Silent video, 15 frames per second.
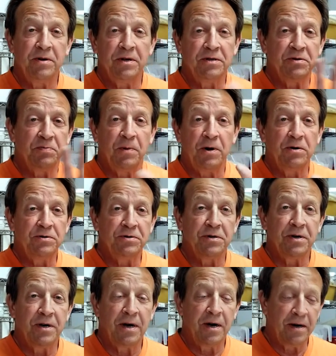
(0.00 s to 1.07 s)
That's
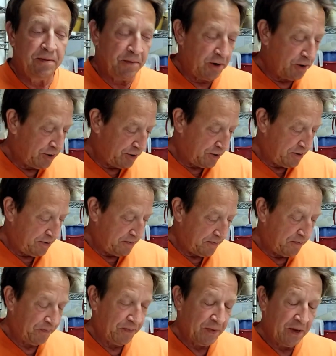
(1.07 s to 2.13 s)
Marcia. Hi, Marcia.
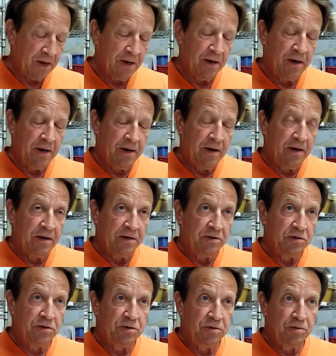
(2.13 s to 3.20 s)
Hello.
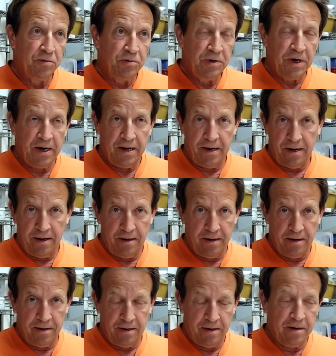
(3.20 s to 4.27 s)

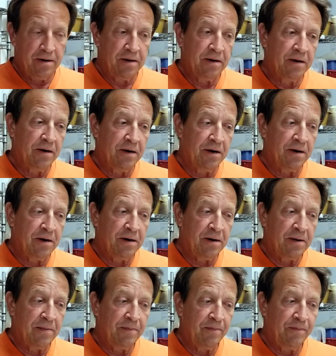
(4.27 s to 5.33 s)
Today,
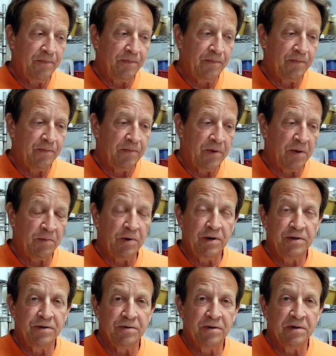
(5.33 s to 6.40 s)
um, I'm
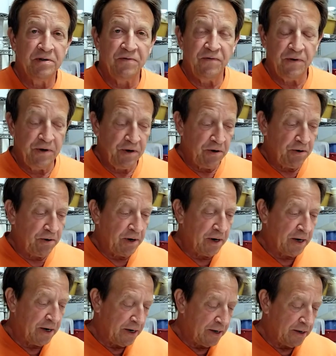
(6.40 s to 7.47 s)
redoing this video
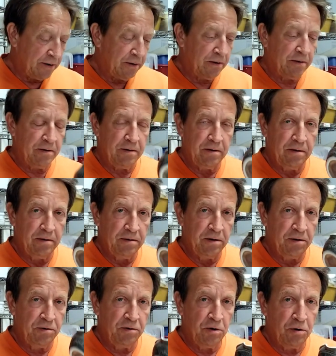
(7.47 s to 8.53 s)
on
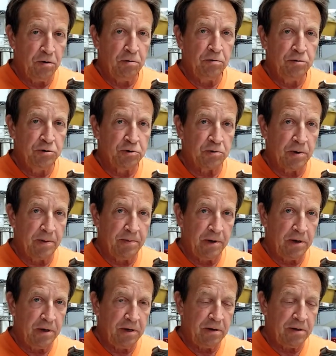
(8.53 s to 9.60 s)
the no
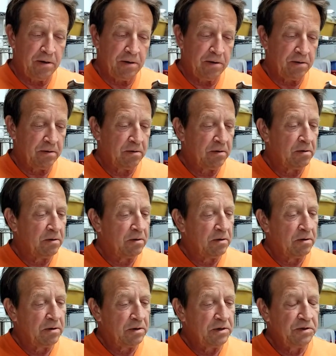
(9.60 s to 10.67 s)
dribble
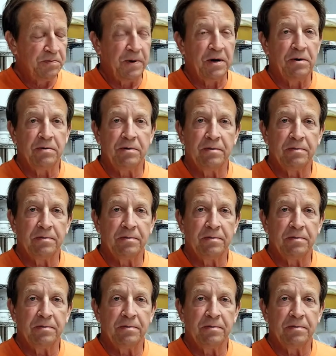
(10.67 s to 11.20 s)
spout.